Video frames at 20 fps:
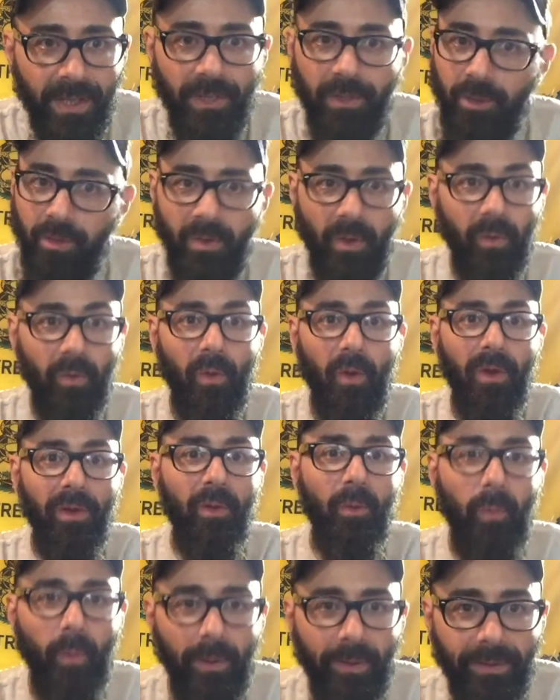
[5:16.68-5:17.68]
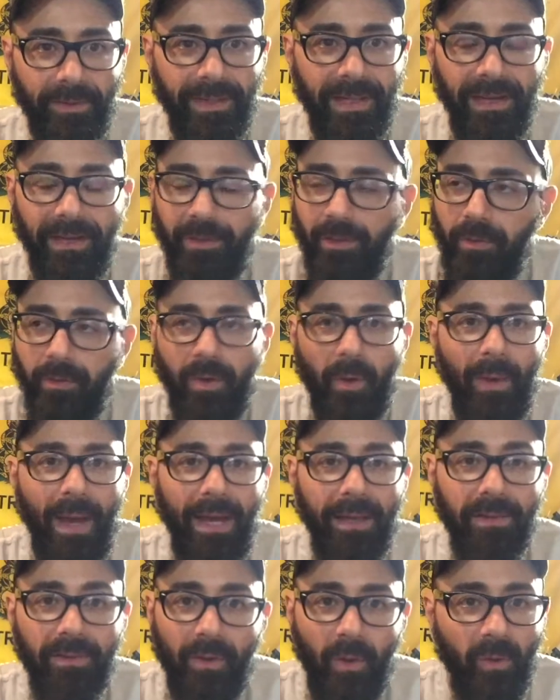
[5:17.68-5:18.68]
You no longer work there. You no
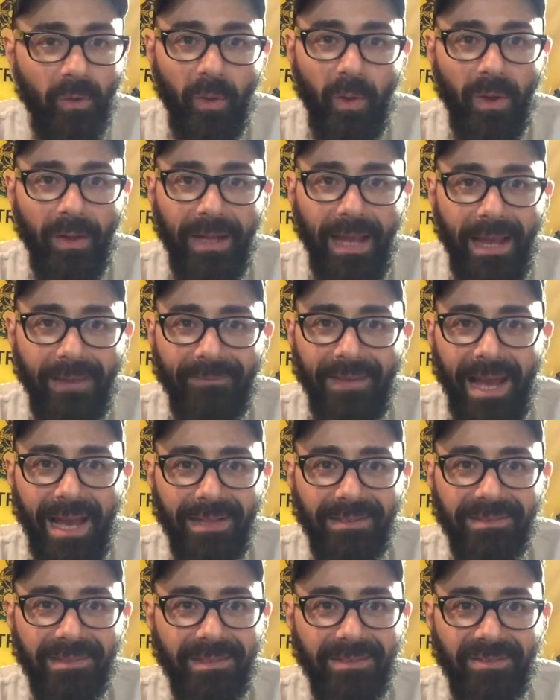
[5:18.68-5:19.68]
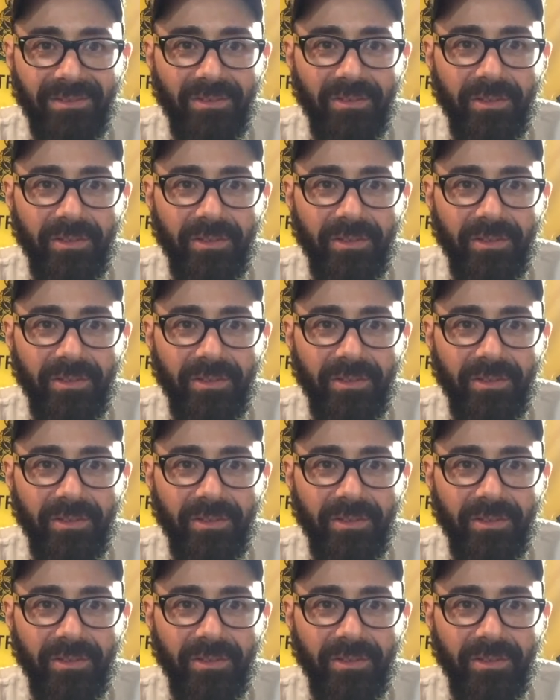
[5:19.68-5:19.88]
longer have access